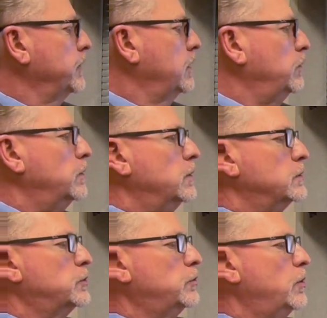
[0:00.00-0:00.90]
We'll
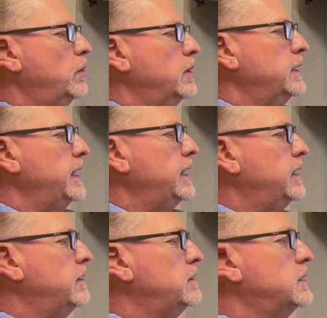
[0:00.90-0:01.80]
scroll on
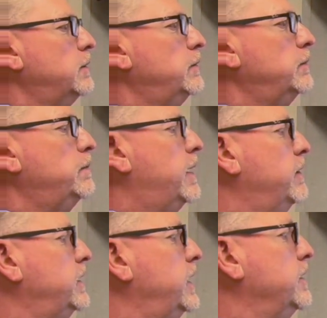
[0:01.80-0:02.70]
down just about
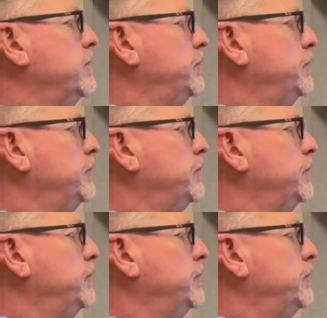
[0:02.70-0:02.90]
right there.